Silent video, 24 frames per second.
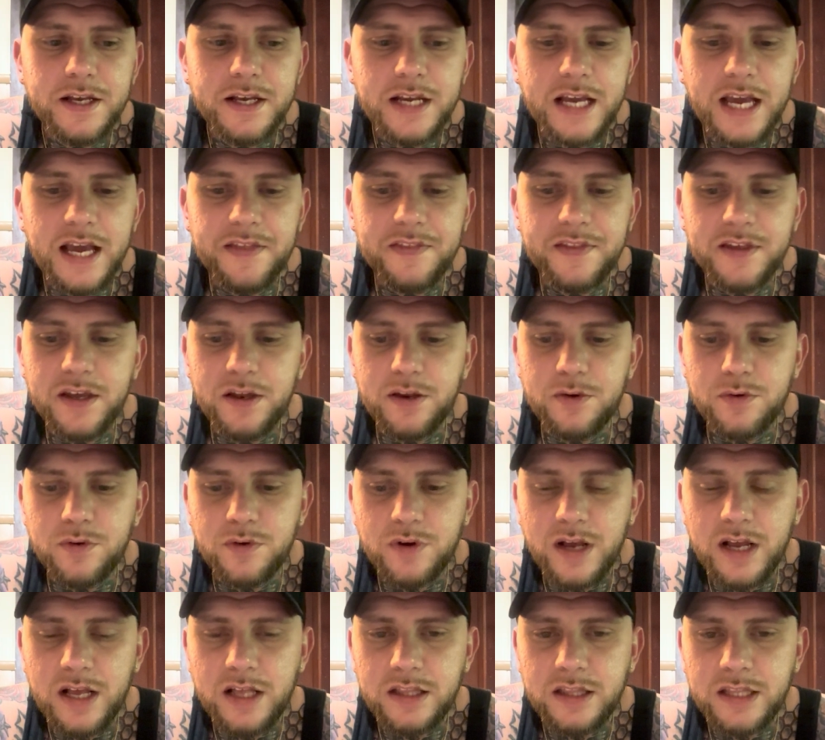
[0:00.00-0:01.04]
And then
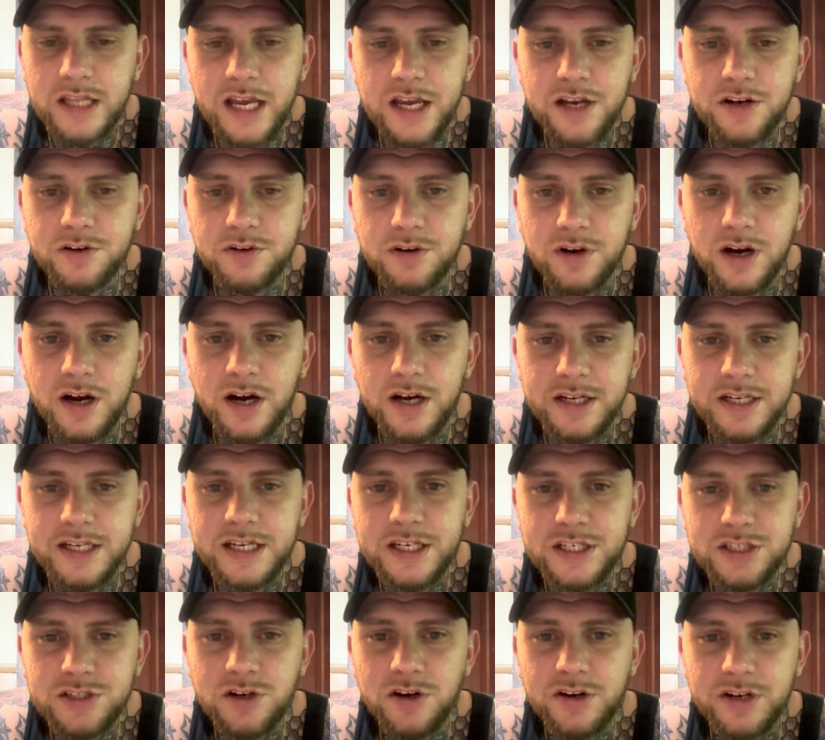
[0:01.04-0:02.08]
later on, he
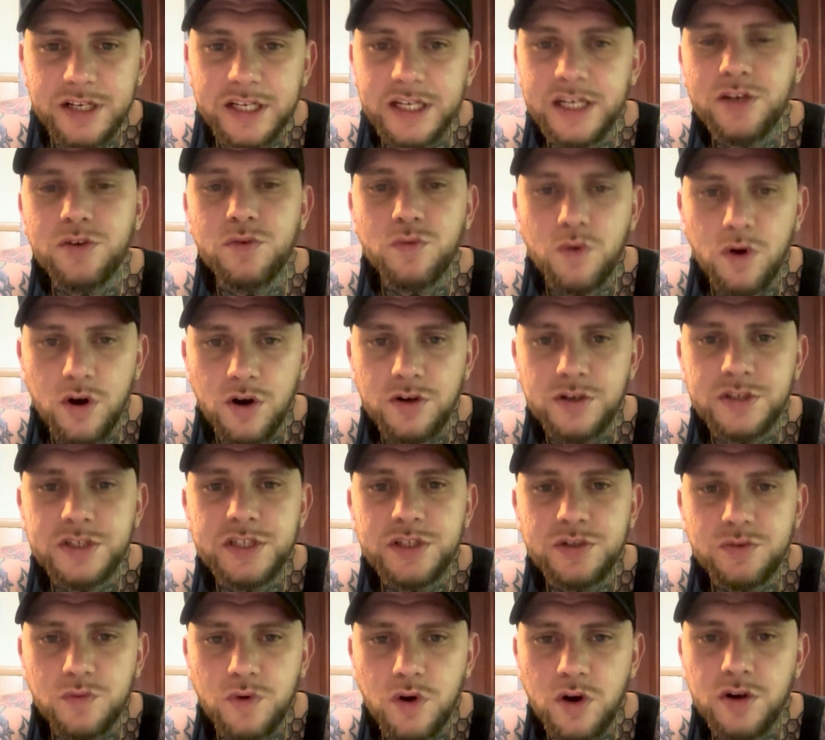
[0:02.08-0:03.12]
started getting worse
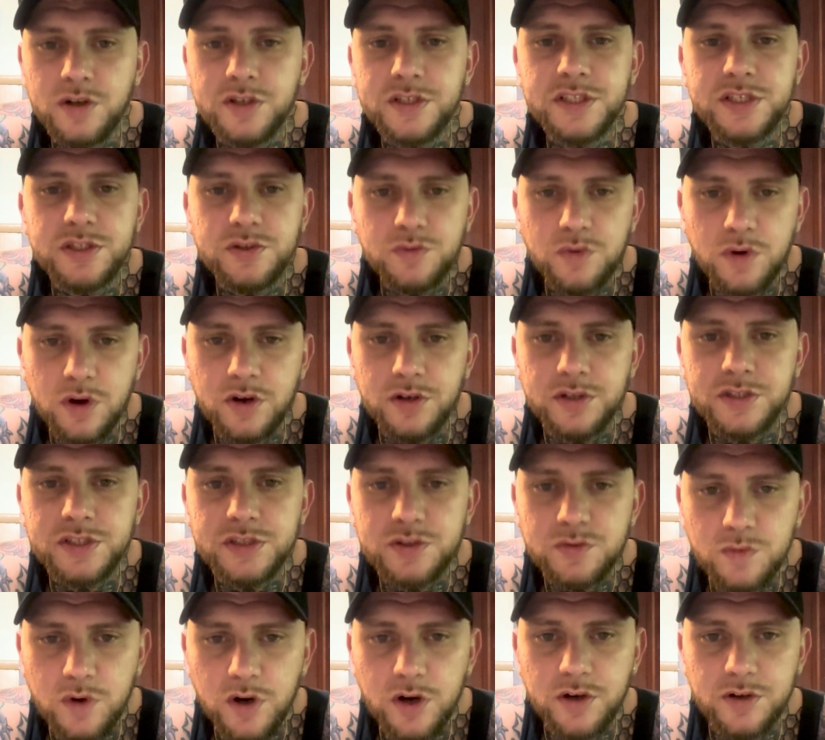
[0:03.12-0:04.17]
and worse and worse
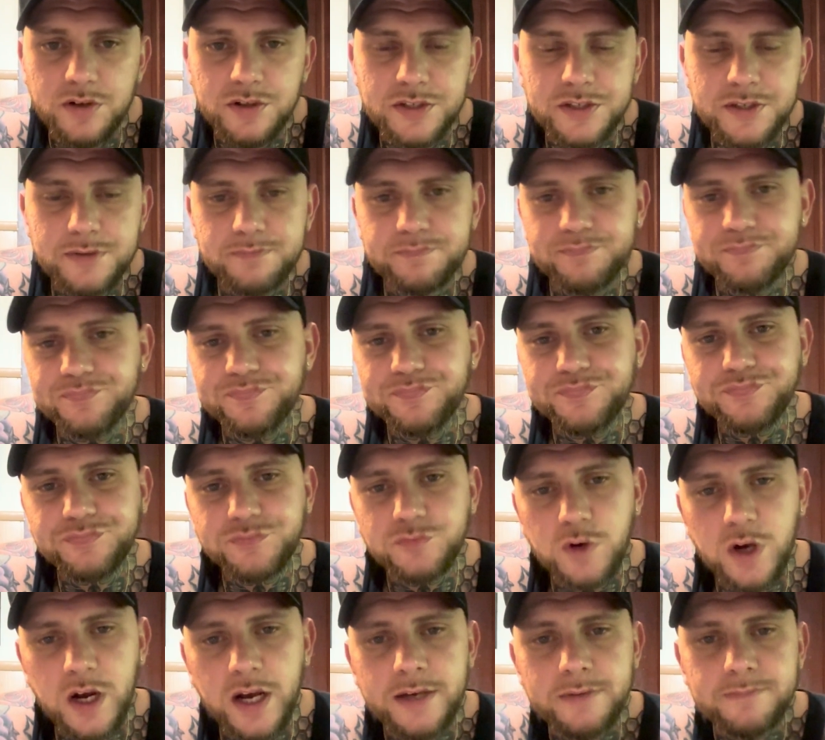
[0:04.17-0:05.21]
and worse,
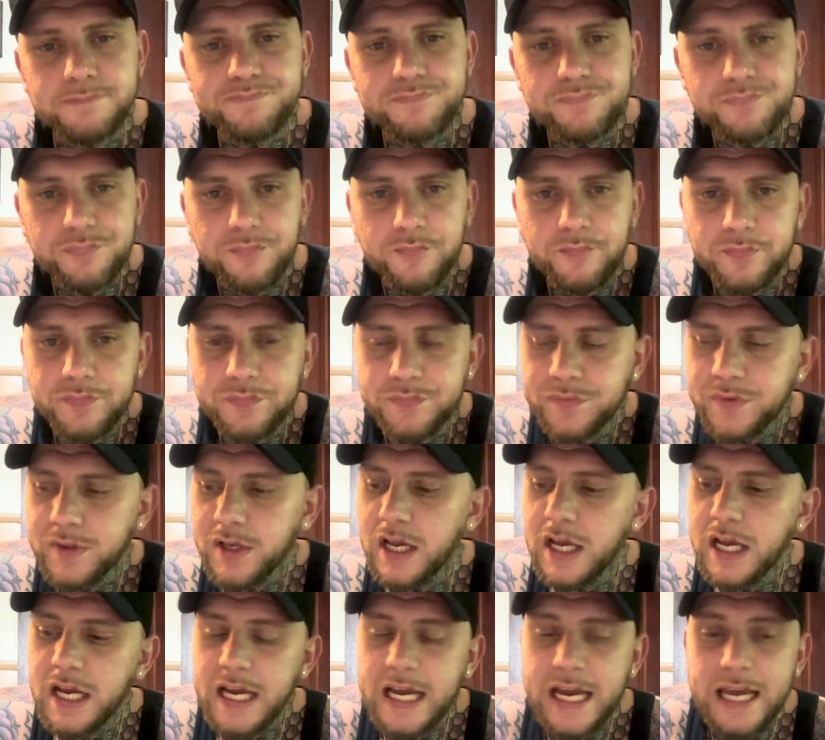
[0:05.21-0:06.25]
right?
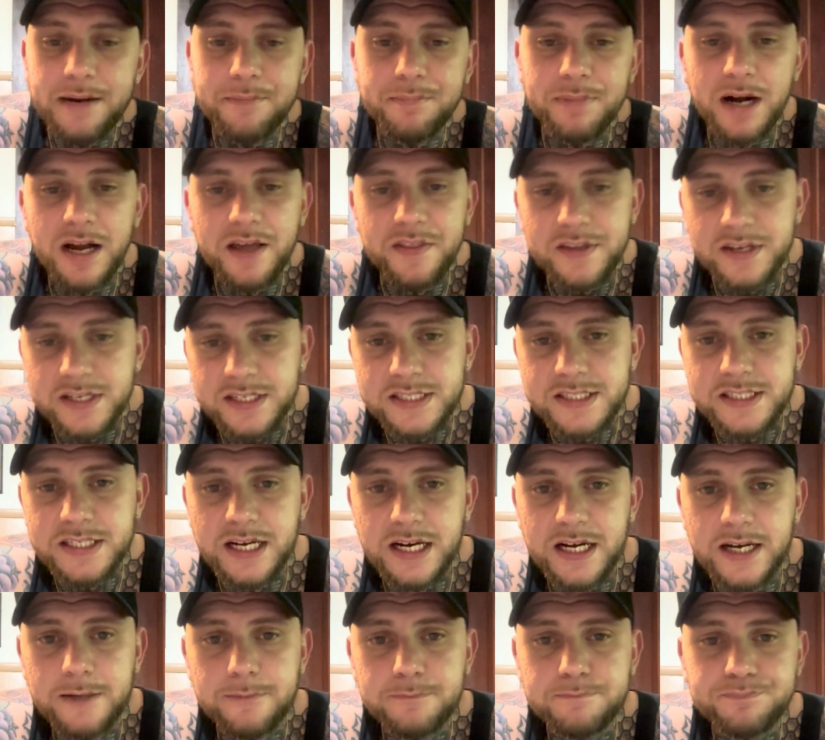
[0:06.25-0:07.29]
And by this
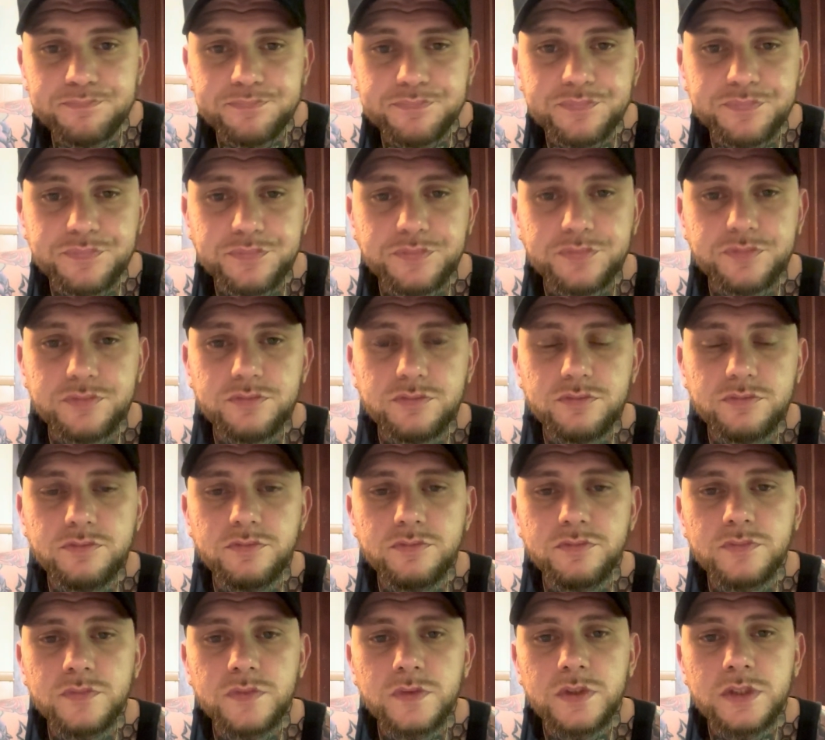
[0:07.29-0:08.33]
time,
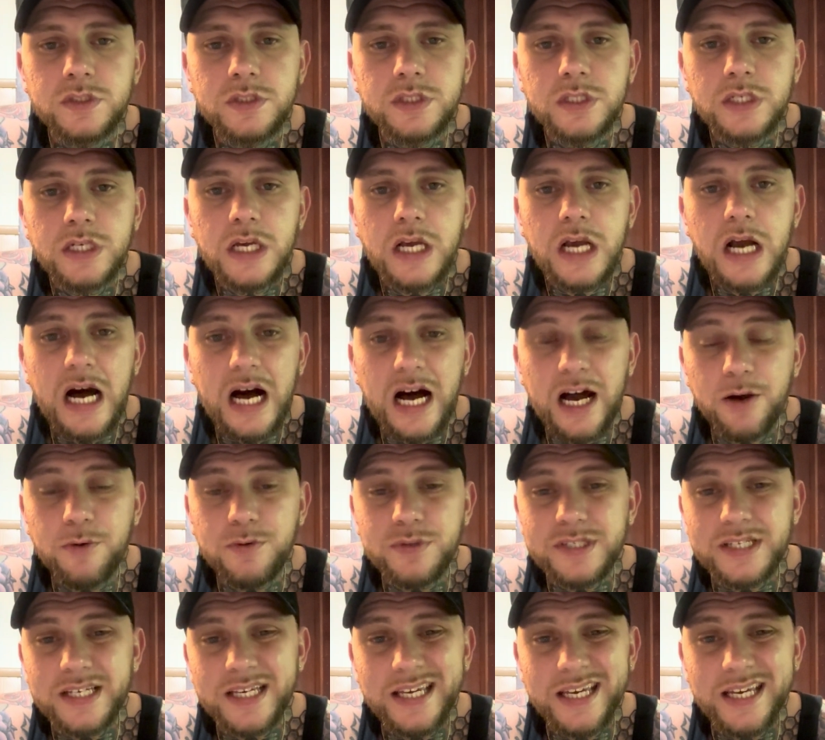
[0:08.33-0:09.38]
I was
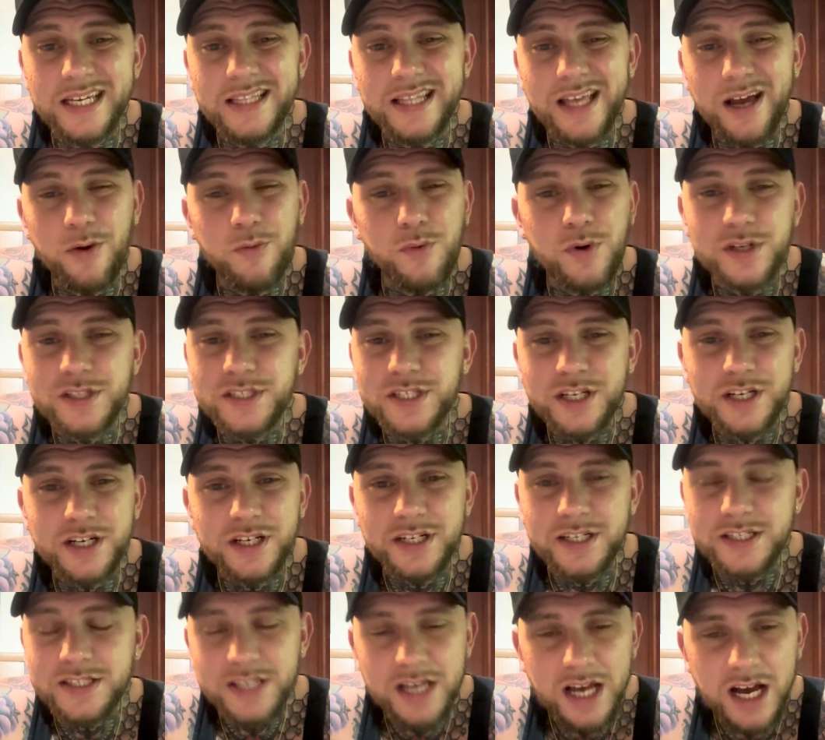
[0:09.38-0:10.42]
a kid that wasn't going
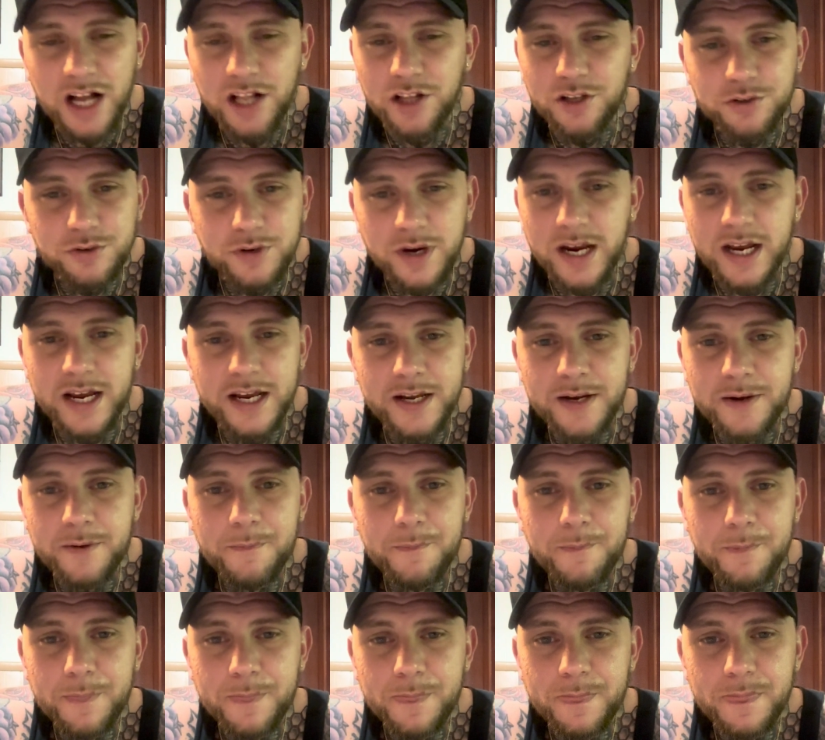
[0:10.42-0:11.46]
to tolerate
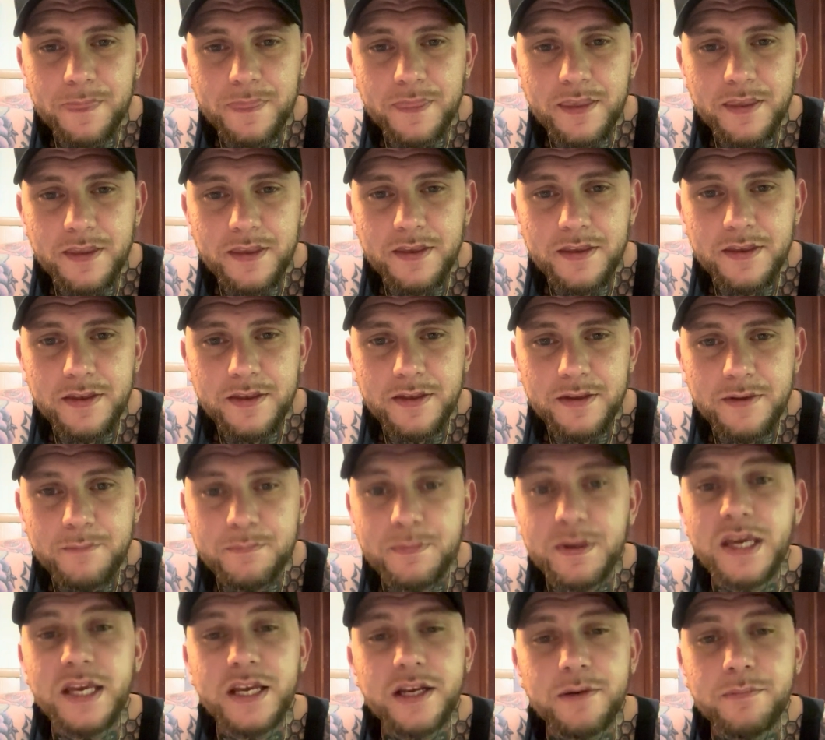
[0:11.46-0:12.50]

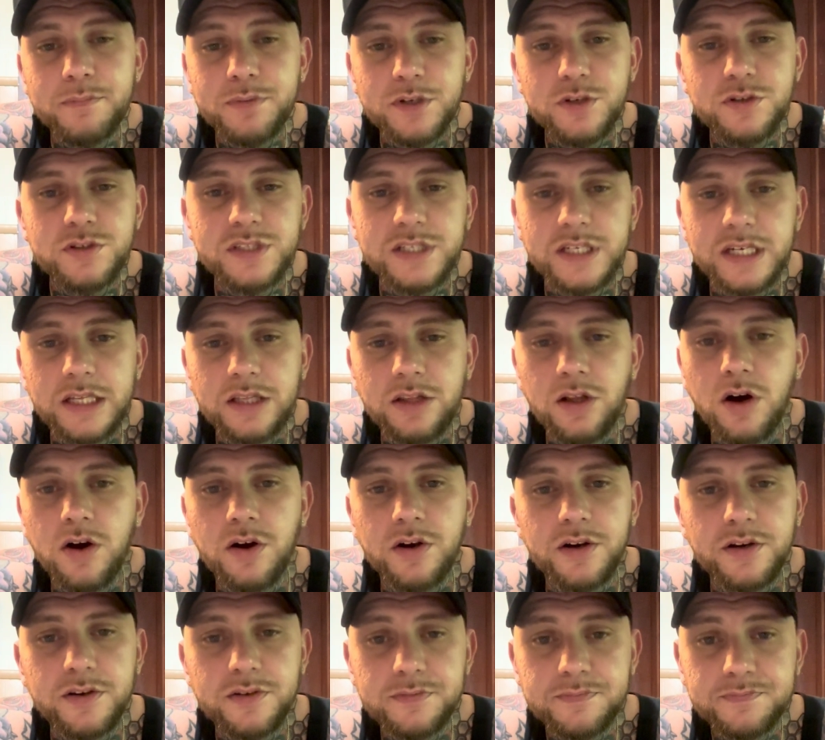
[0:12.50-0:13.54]
being abused any
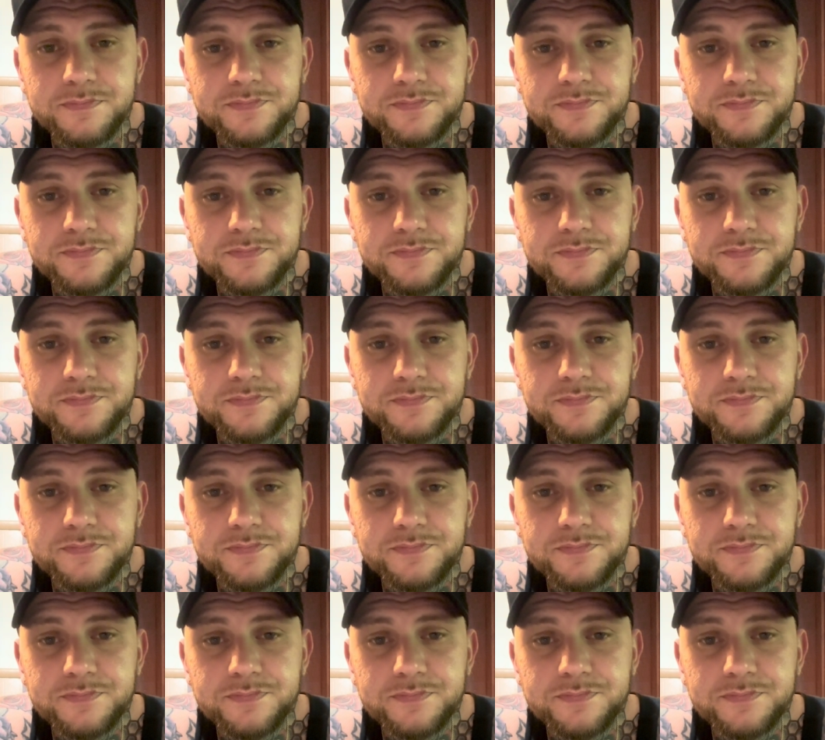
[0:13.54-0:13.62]
longer.